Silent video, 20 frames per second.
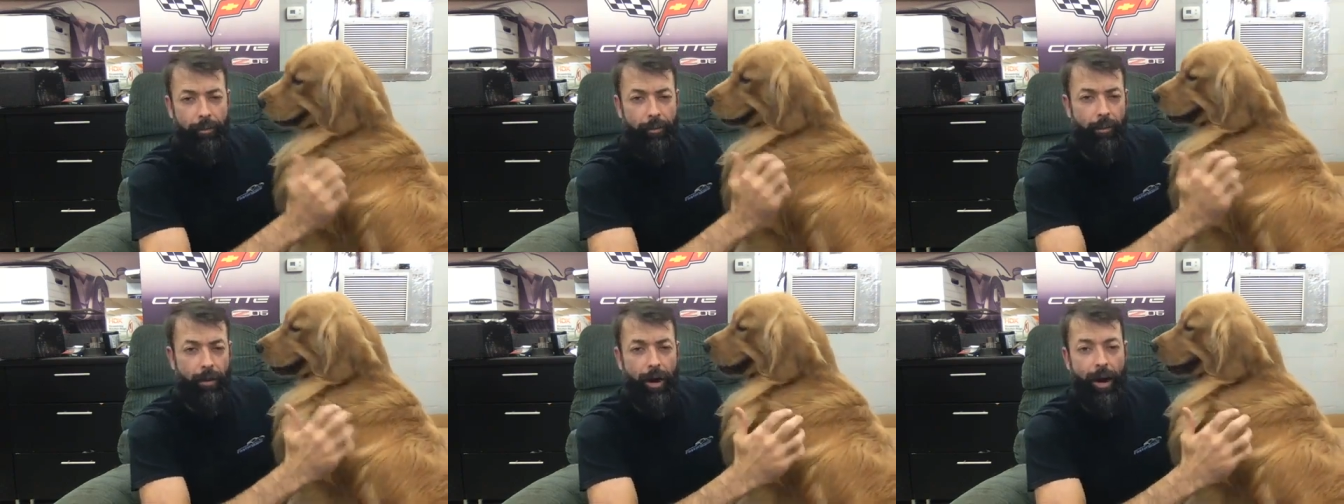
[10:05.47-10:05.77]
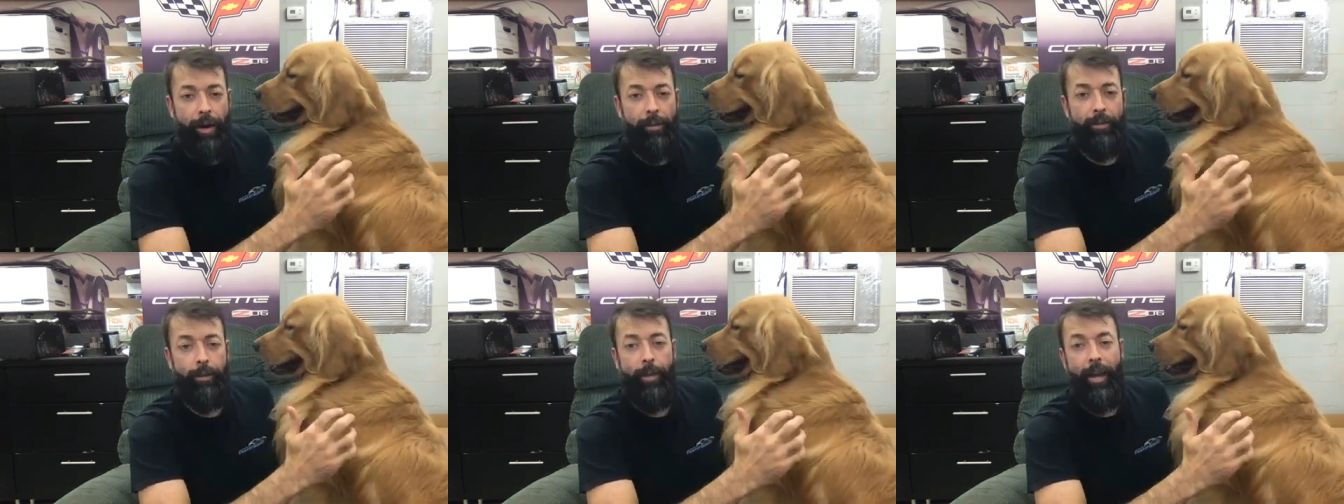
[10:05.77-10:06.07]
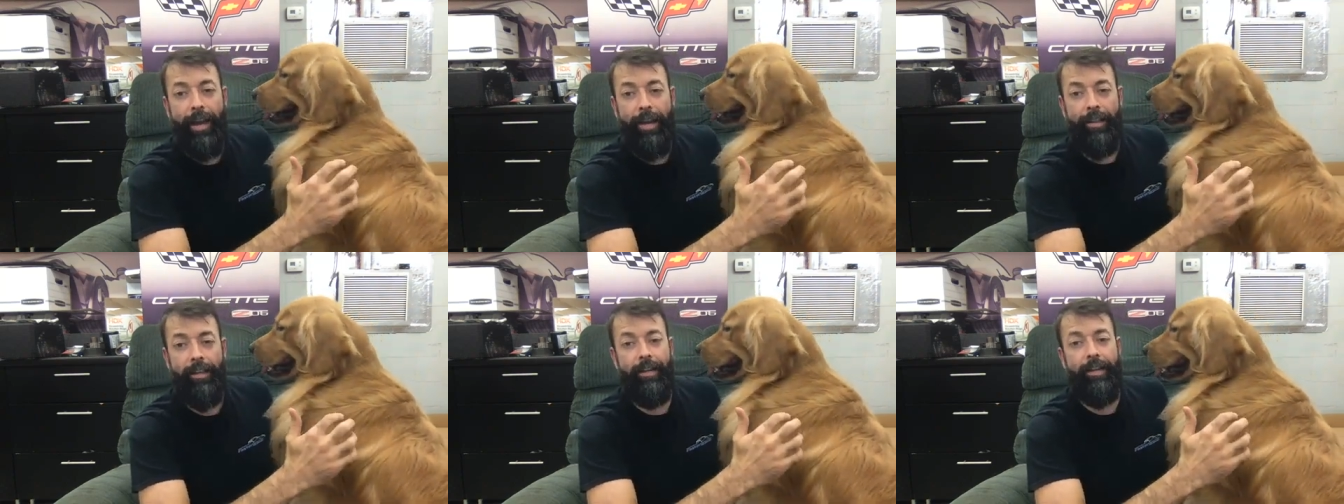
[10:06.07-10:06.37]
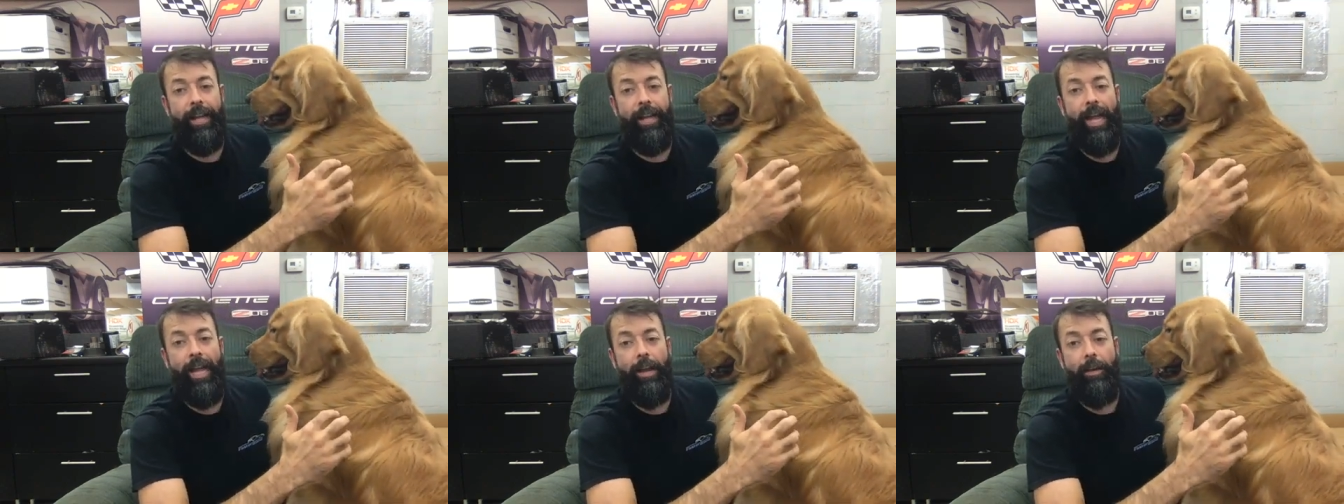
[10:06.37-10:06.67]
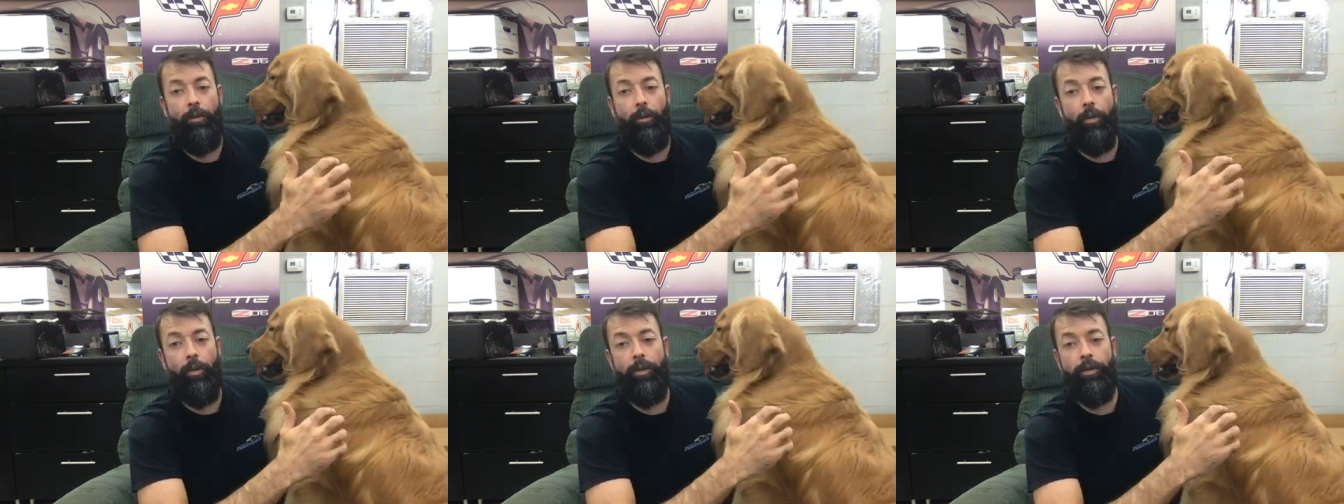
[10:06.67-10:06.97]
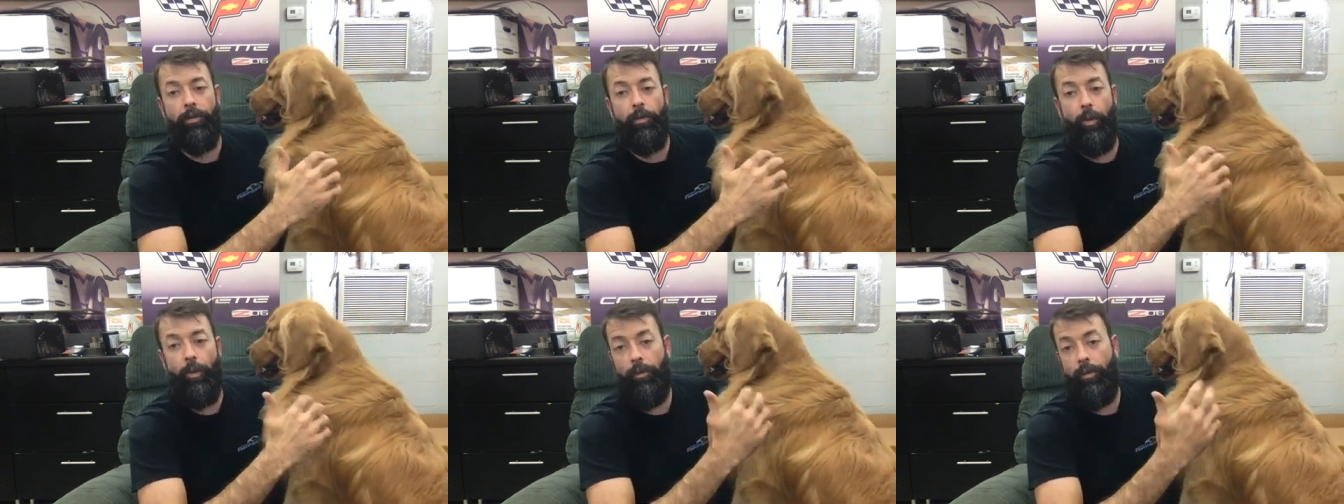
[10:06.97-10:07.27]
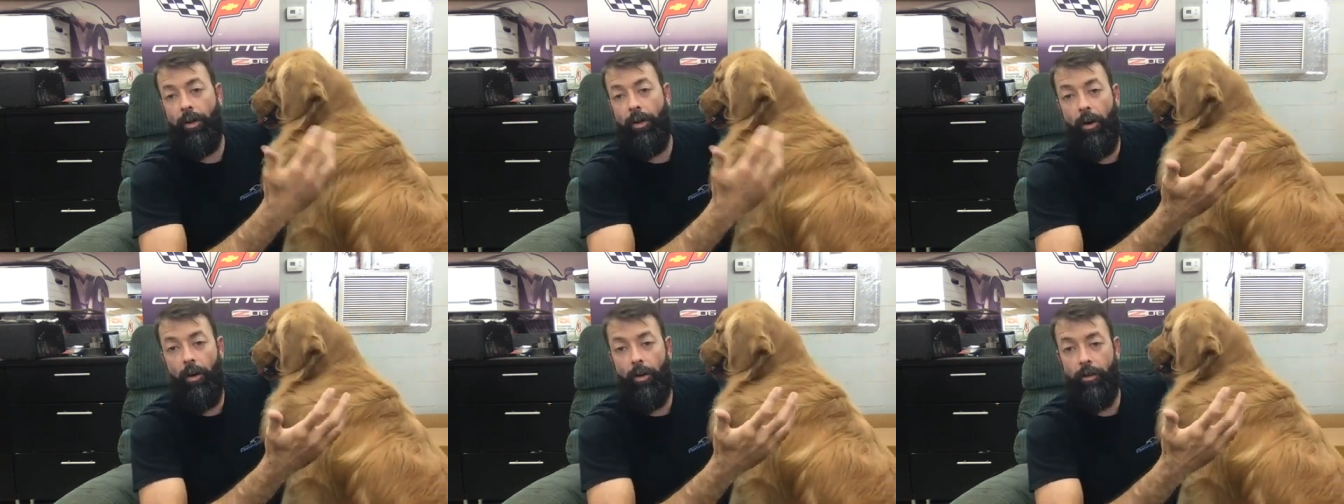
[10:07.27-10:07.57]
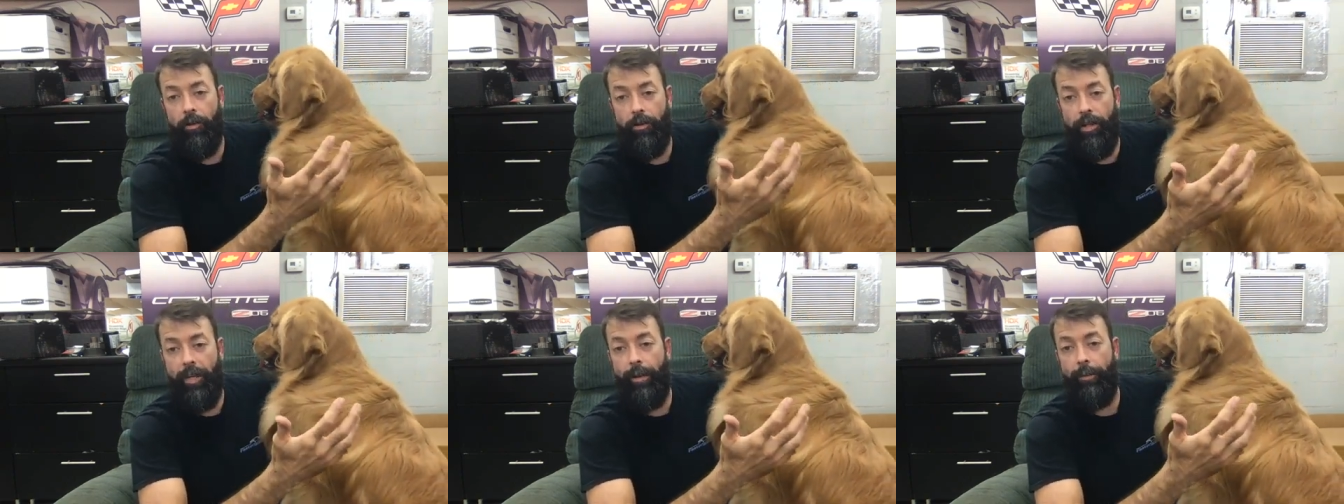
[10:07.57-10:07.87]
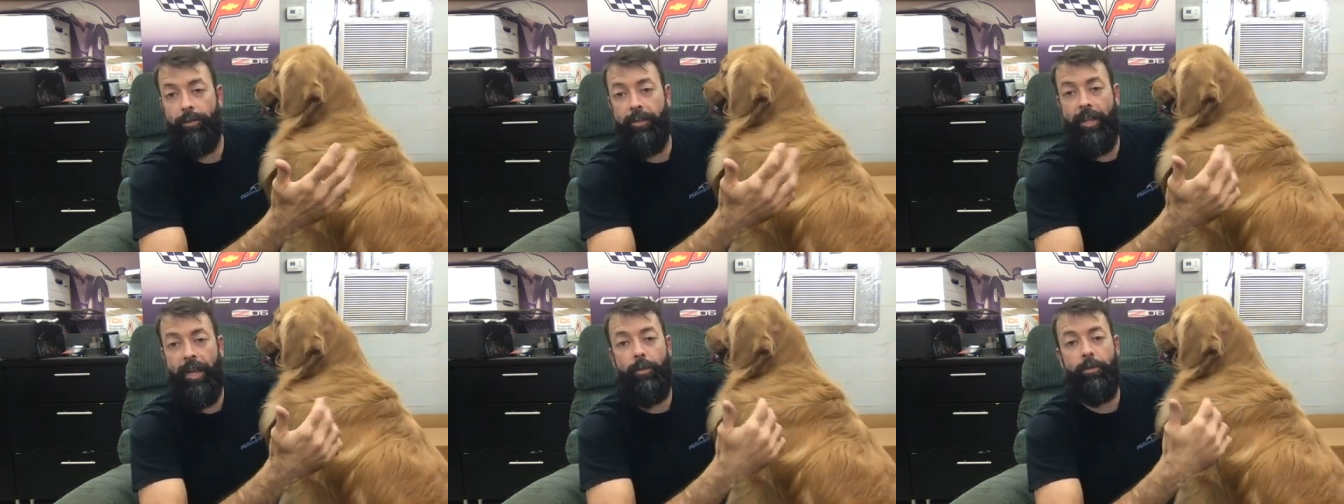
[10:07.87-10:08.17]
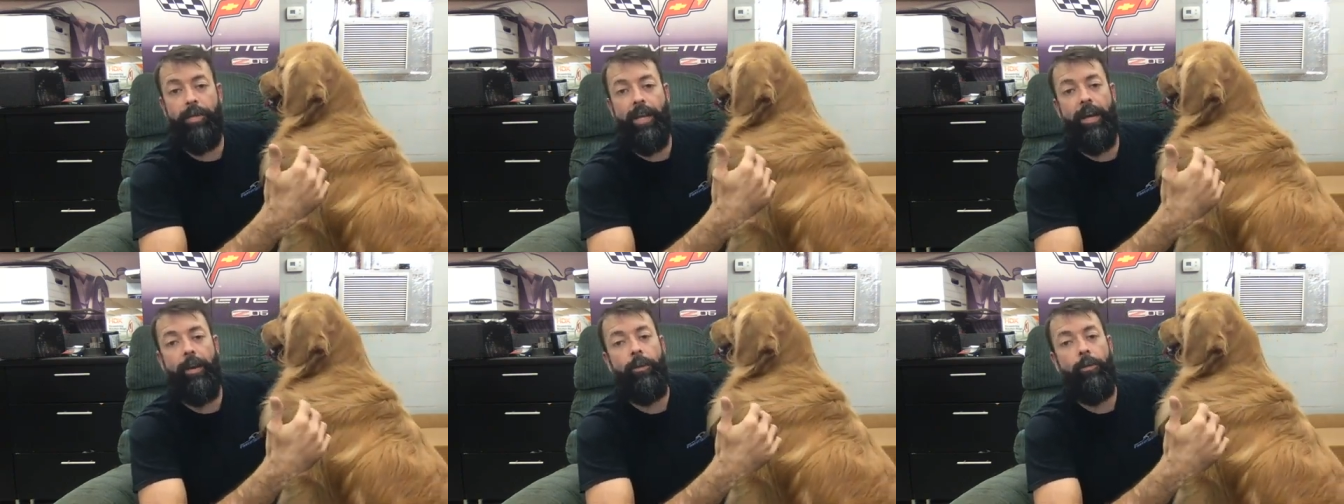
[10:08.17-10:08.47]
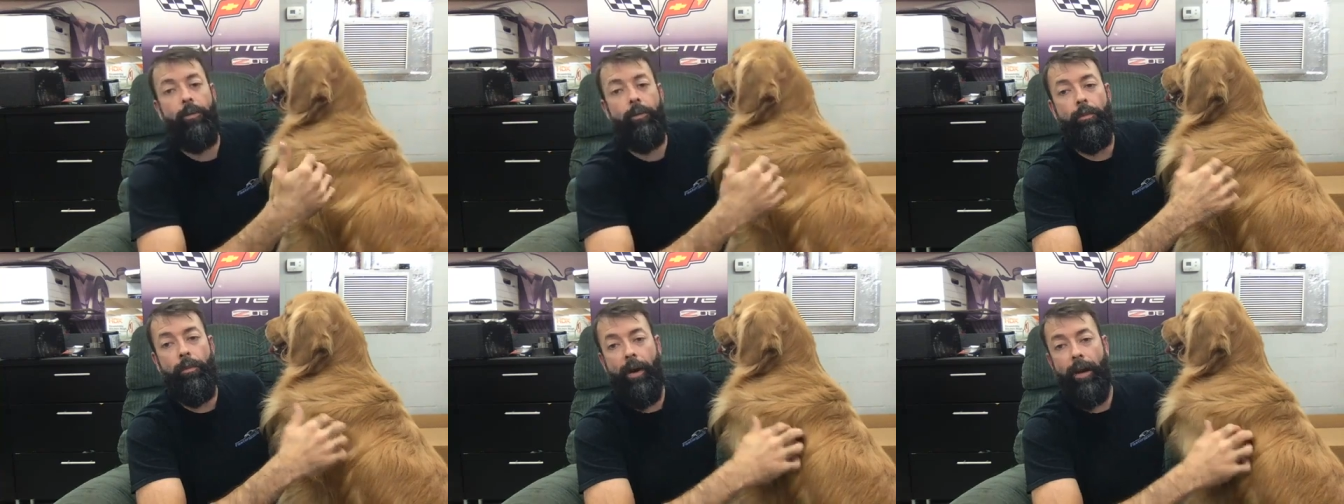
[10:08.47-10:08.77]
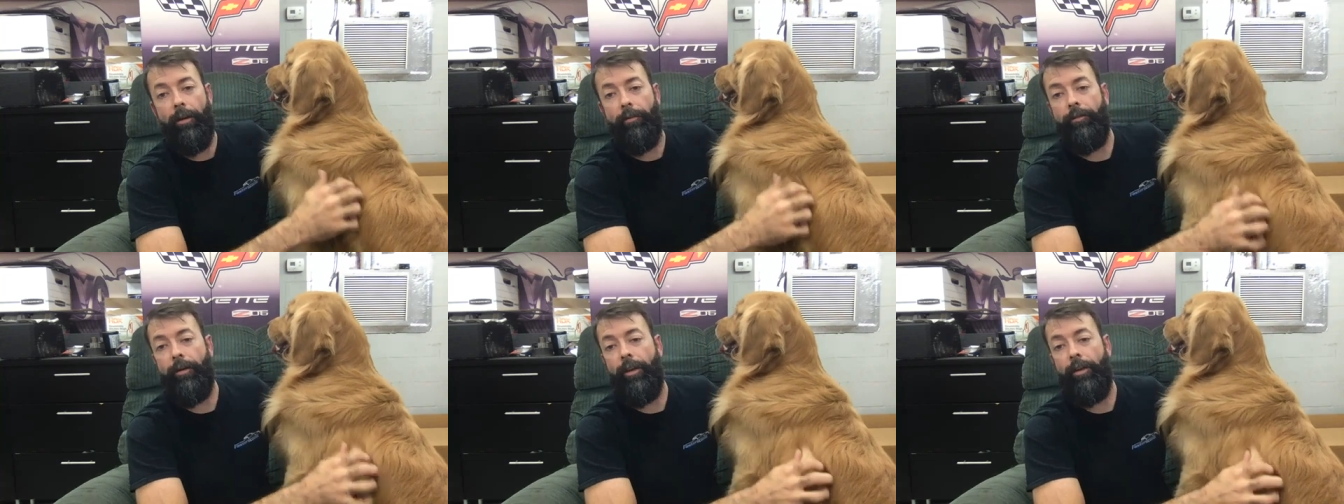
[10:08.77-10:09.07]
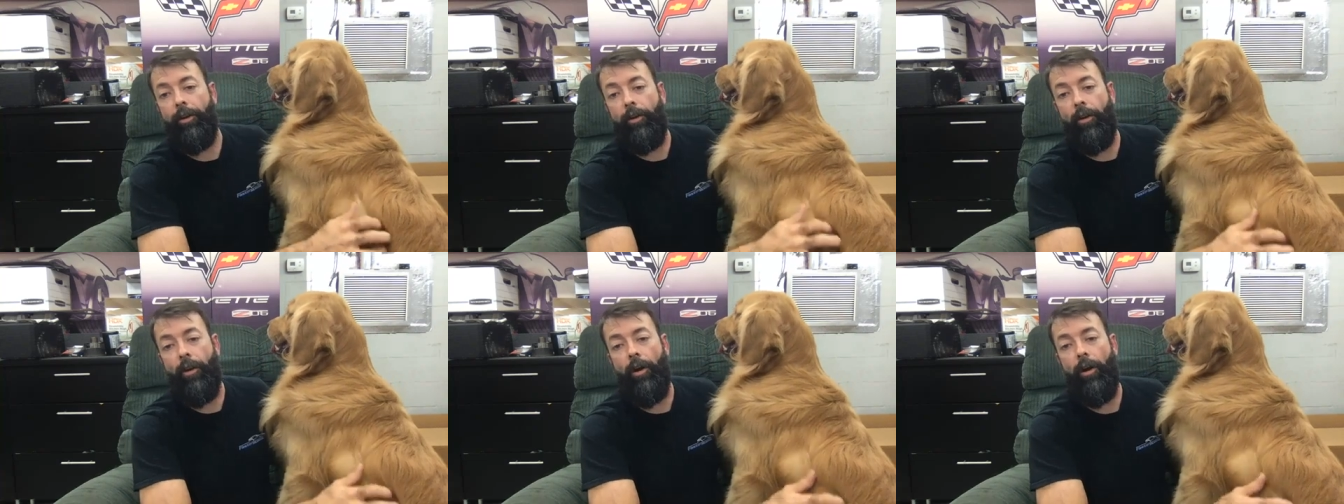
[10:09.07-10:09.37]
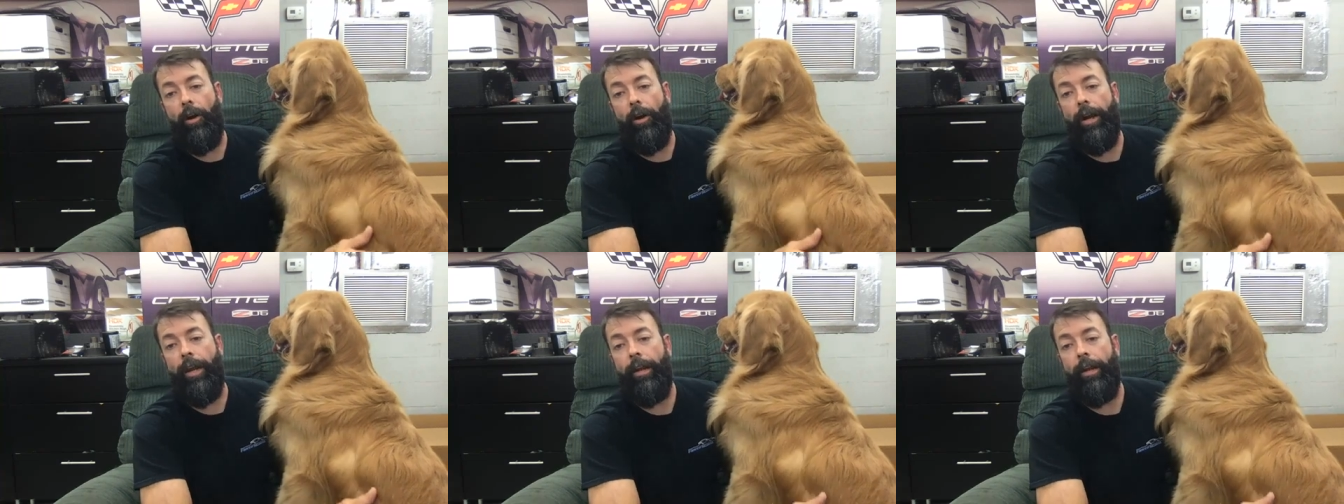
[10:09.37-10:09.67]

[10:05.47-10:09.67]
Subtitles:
proms back in the day was what we called chips, and that was how you would modify the car.